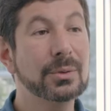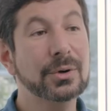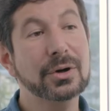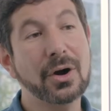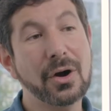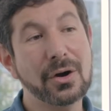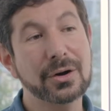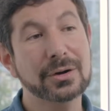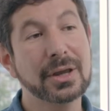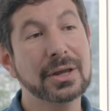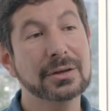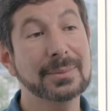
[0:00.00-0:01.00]
We work
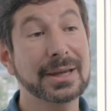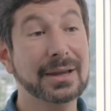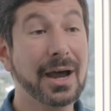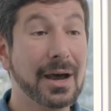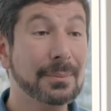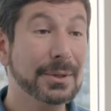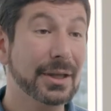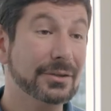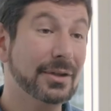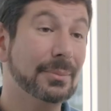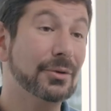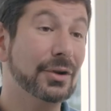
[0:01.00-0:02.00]
hard to make
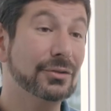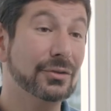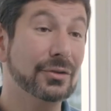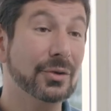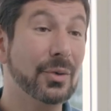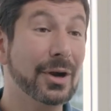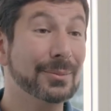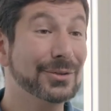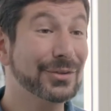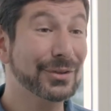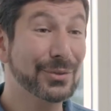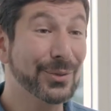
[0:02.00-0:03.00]
complex operational
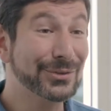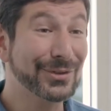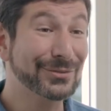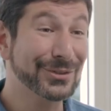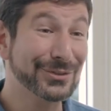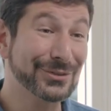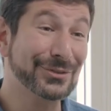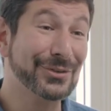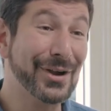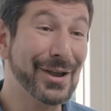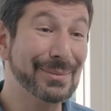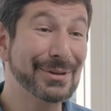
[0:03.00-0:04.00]
requirements, like the ones I've just
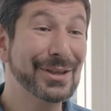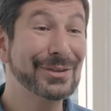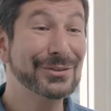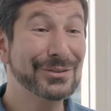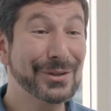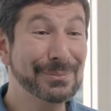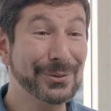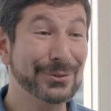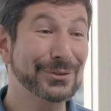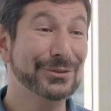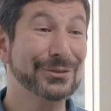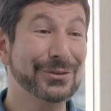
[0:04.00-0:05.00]
described,
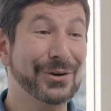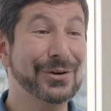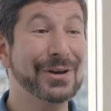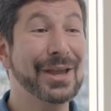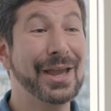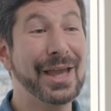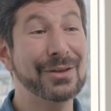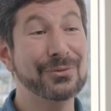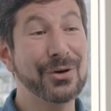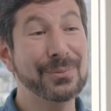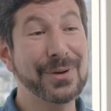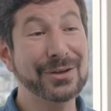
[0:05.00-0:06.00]
simple to start and
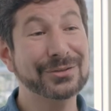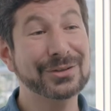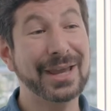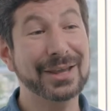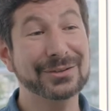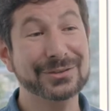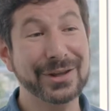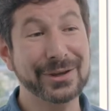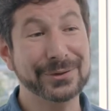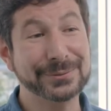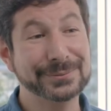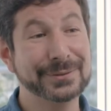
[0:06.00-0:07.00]
robust at
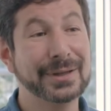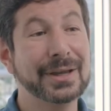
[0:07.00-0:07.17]
scale.